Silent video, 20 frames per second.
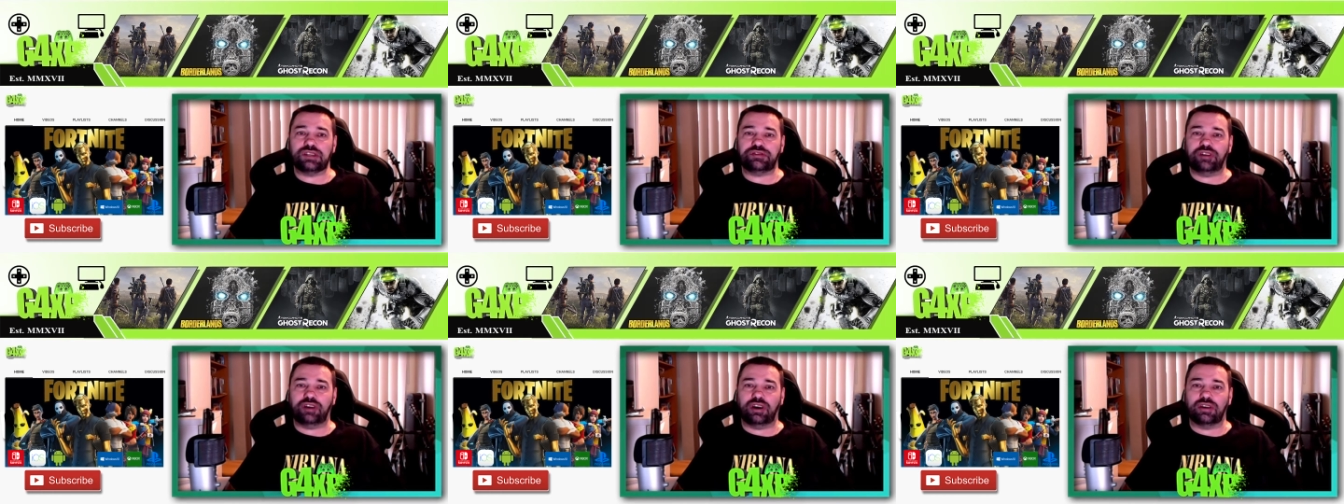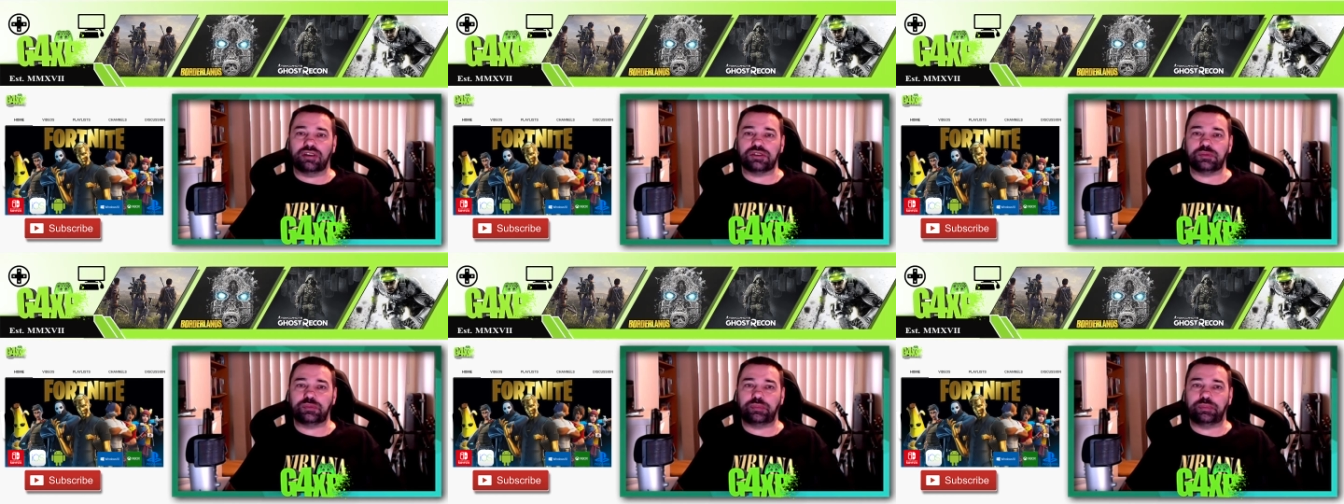far
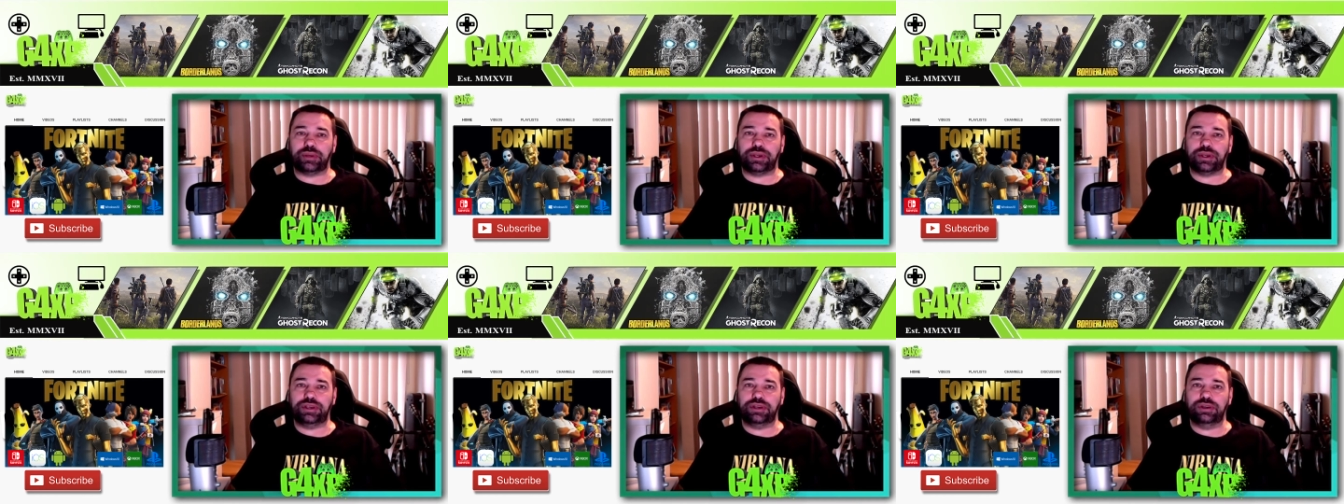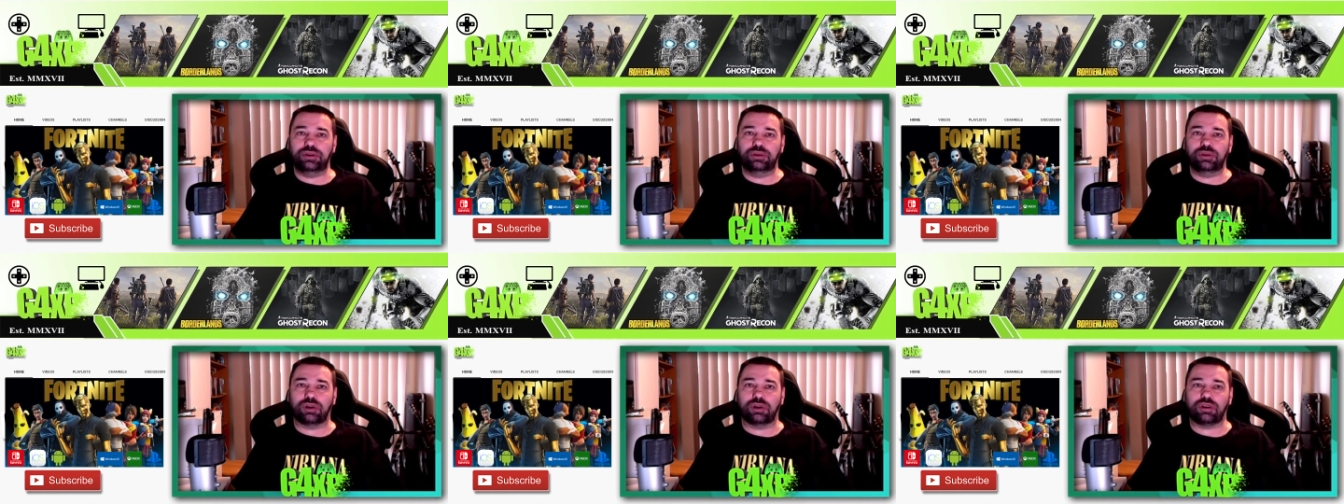as
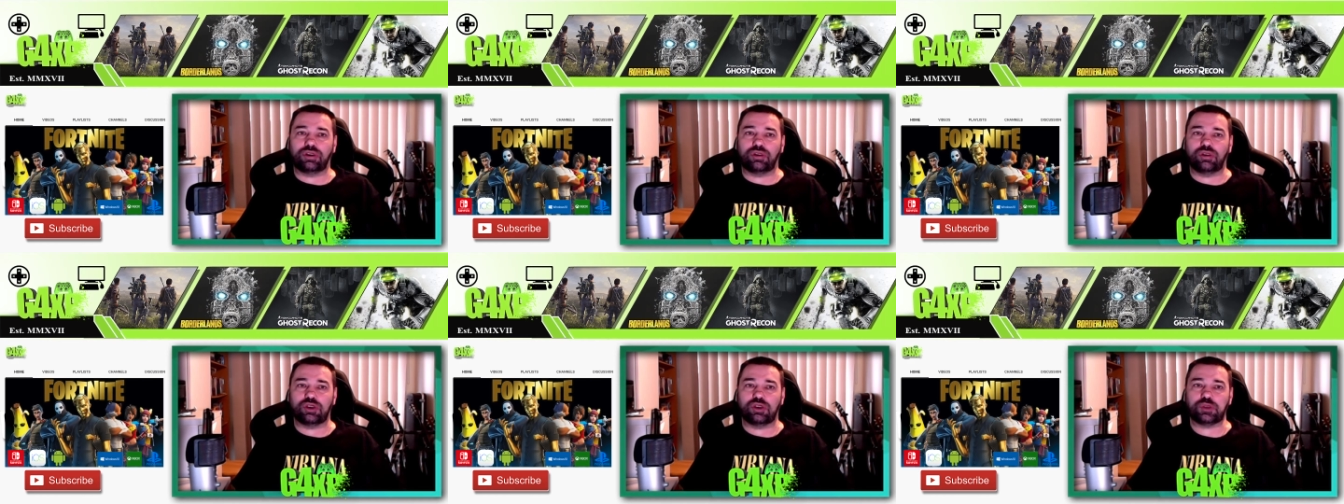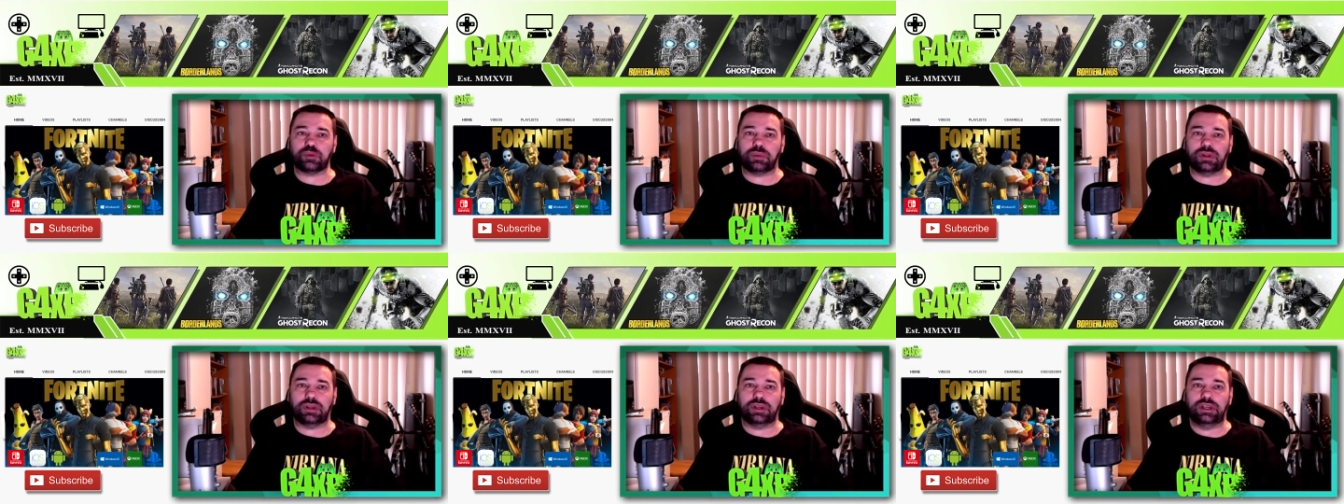pure
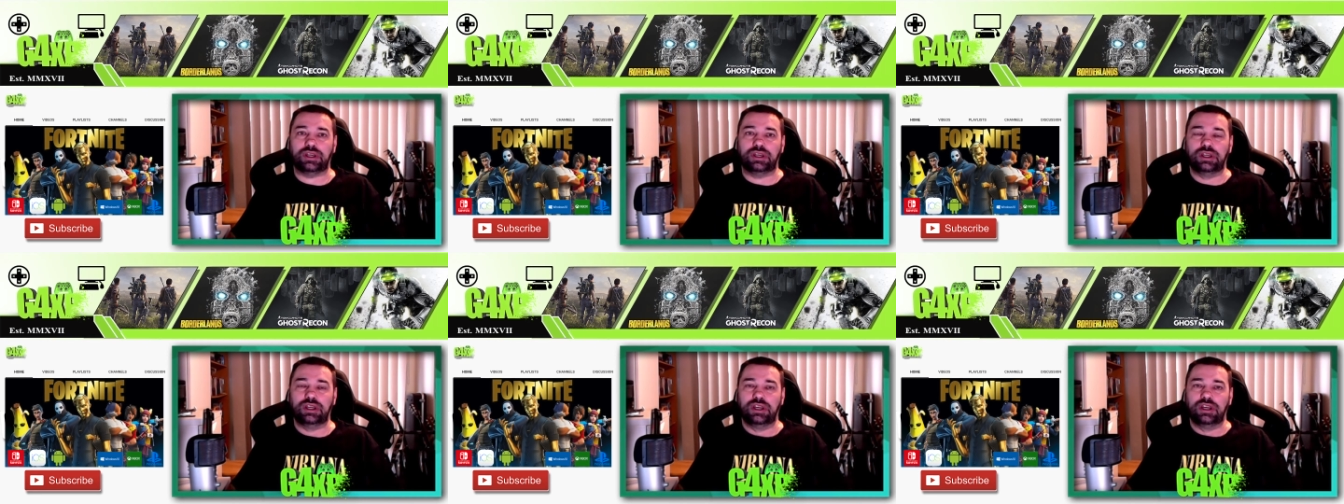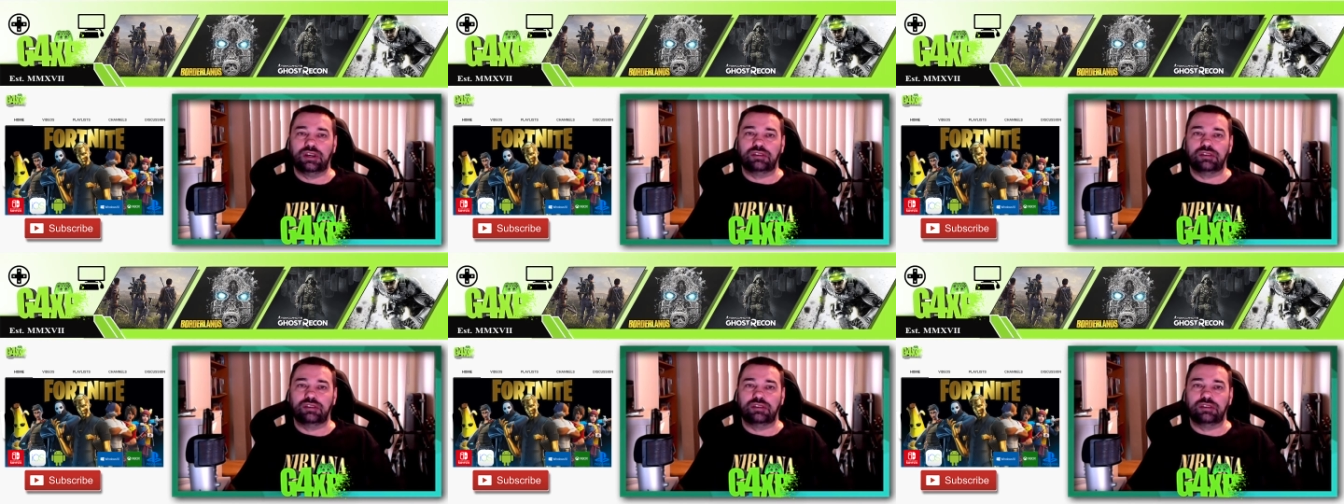crossplay,